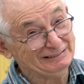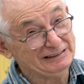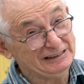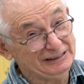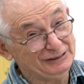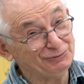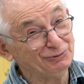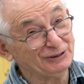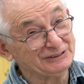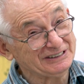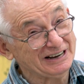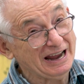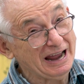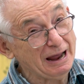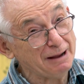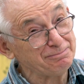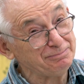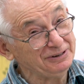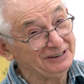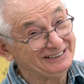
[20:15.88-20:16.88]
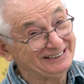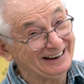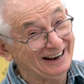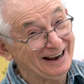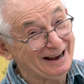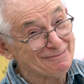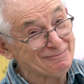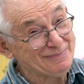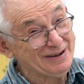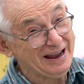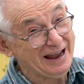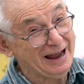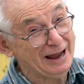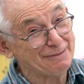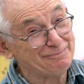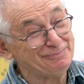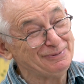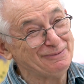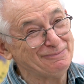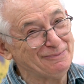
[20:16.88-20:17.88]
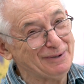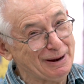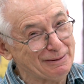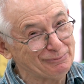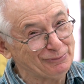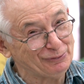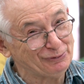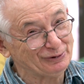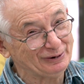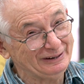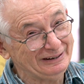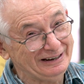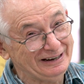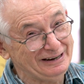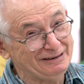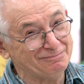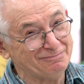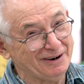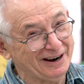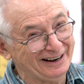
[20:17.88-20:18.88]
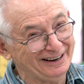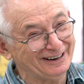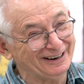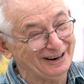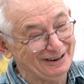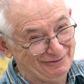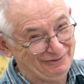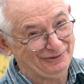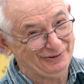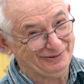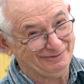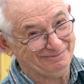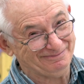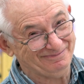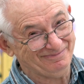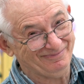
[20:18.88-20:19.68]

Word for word: It was a happy time, happy memory in my life.